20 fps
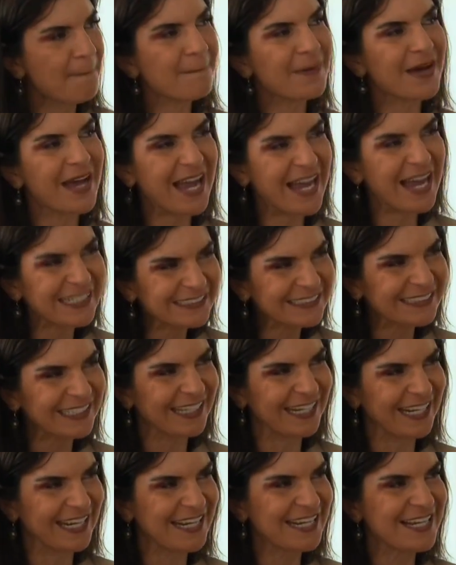but
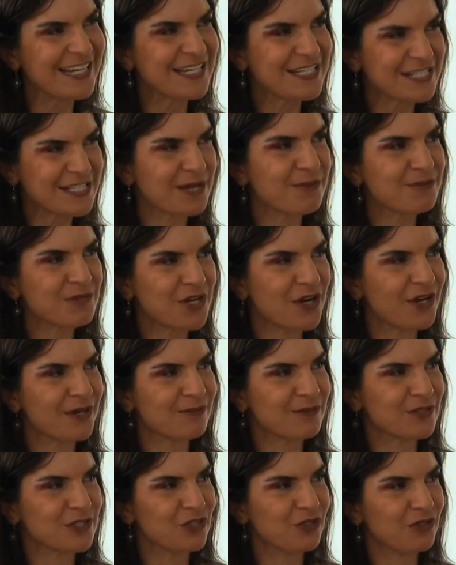actually
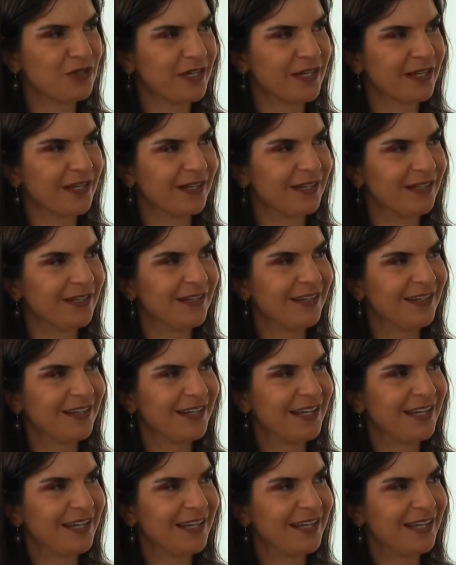sometimes you can